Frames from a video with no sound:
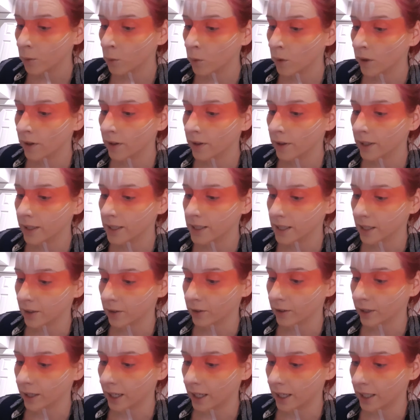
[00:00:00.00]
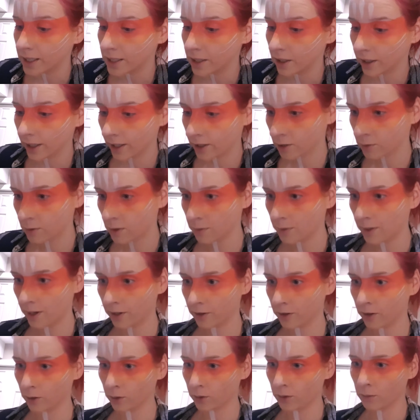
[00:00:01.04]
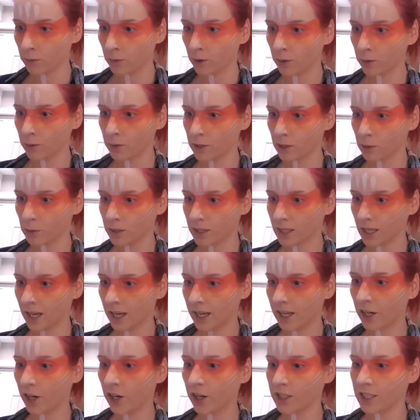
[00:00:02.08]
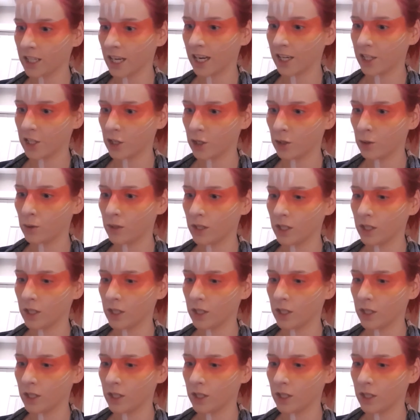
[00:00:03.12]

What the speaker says: one of the things that really stuck out to me about it though the most was like her tattoo